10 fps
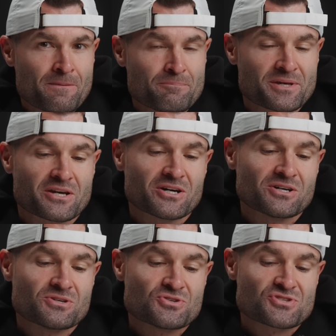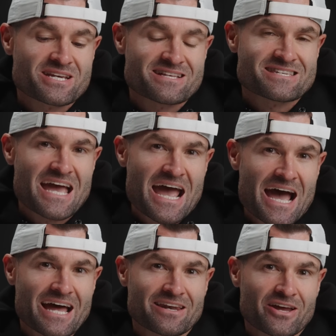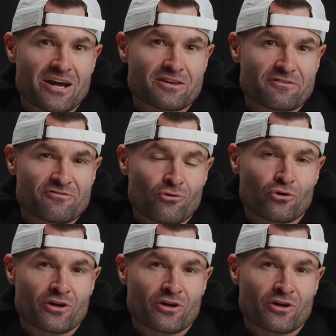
because it's at 94.